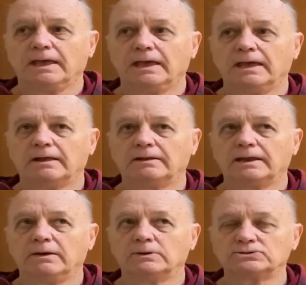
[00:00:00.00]
And
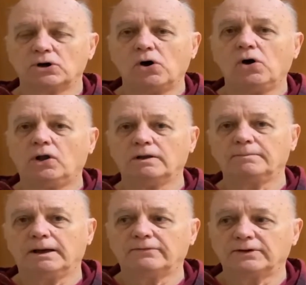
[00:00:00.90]
it was all
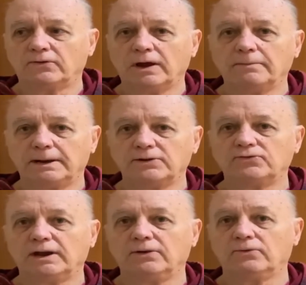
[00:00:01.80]
about the ground
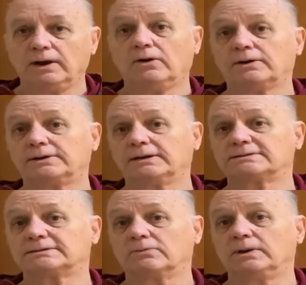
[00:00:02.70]
penetrating radar
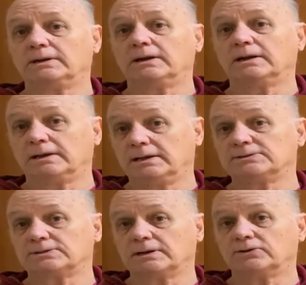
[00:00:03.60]
tests that we did at
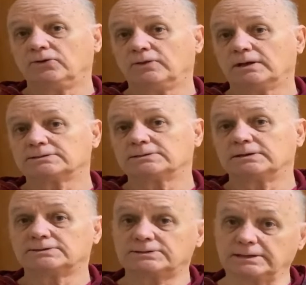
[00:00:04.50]
Giza in
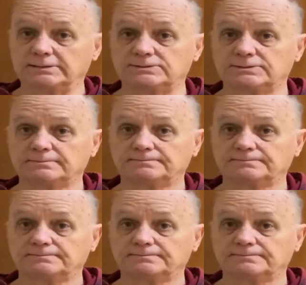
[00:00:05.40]
2006.